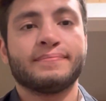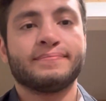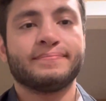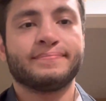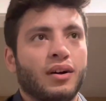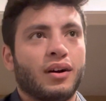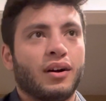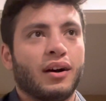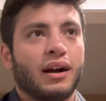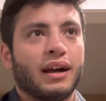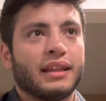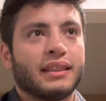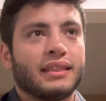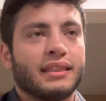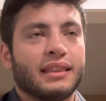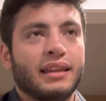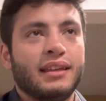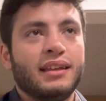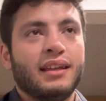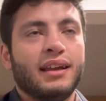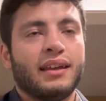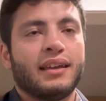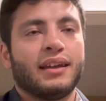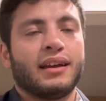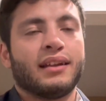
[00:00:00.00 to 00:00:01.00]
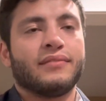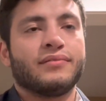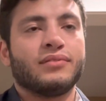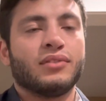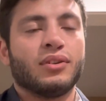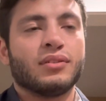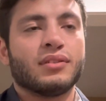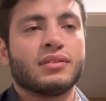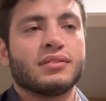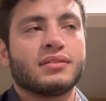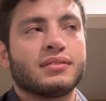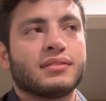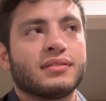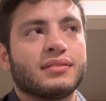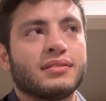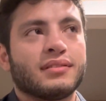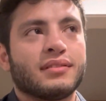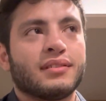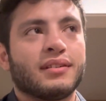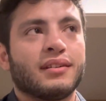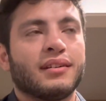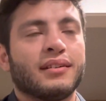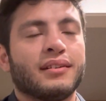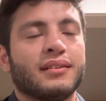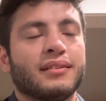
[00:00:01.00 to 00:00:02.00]
I think I kind of noticed
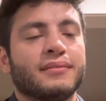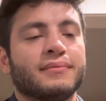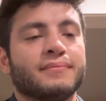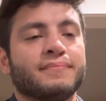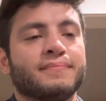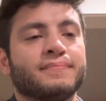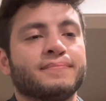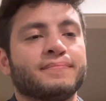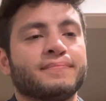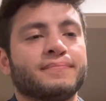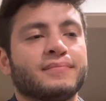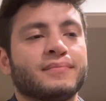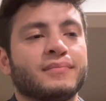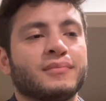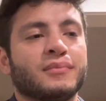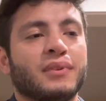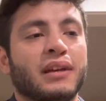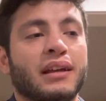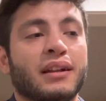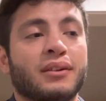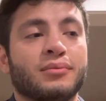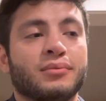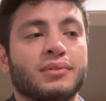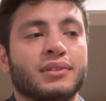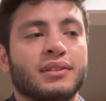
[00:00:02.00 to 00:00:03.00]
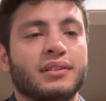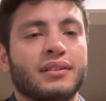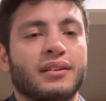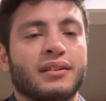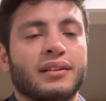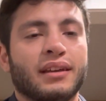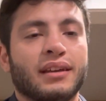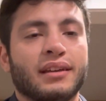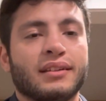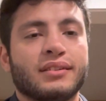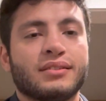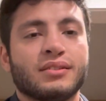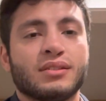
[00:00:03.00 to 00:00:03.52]
at a really young age.